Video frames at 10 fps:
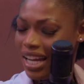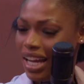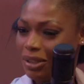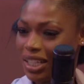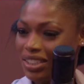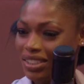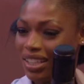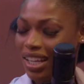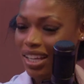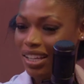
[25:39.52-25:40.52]
I'm trying
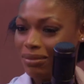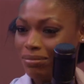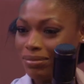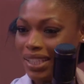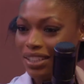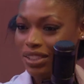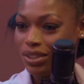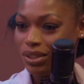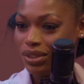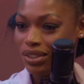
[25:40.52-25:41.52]
to get the
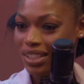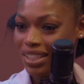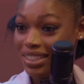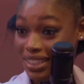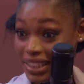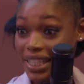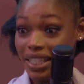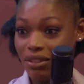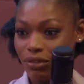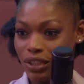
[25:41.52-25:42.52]
tune and sing
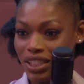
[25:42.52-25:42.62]
it for you